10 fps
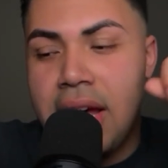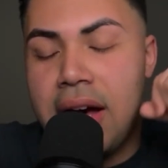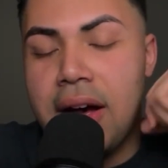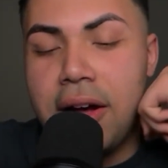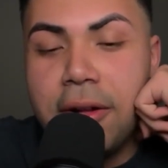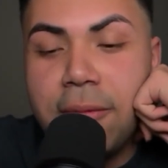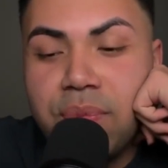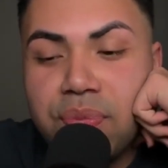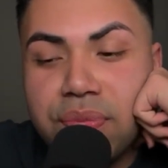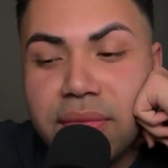
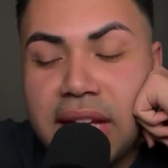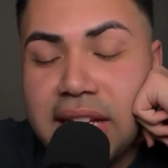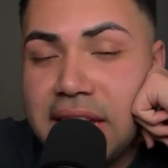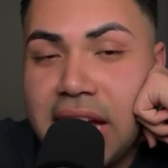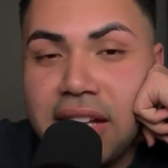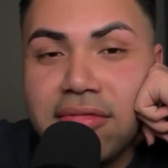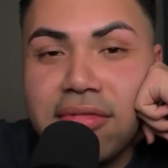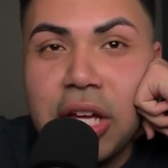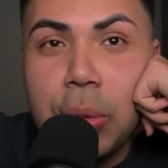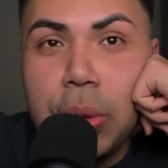And yeah,
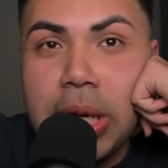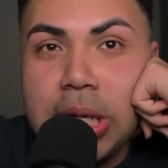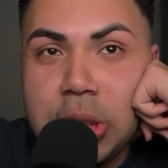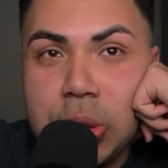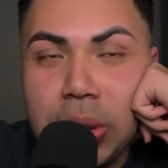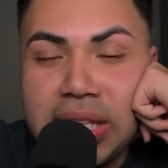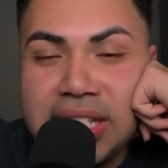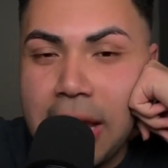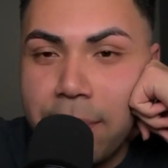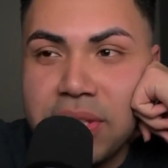I hope you guys enjoyed this
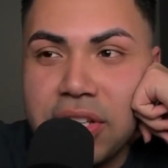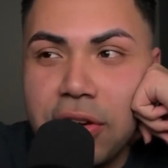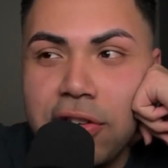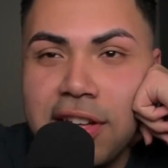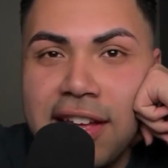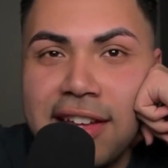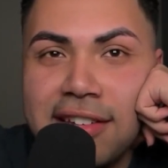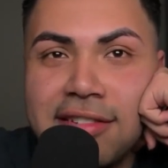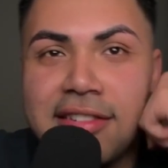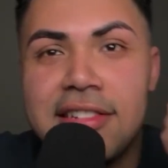episode,
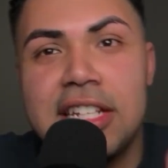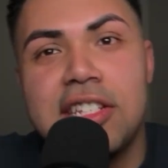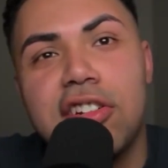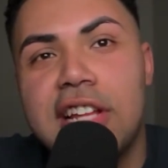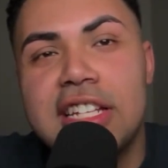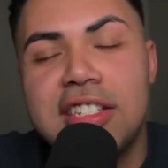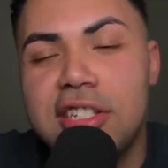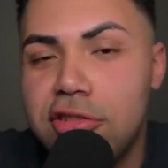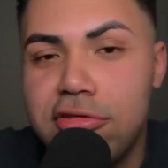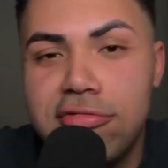and until I see
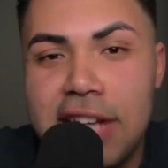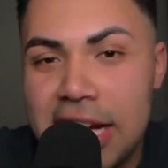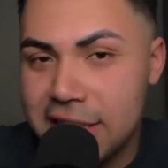you next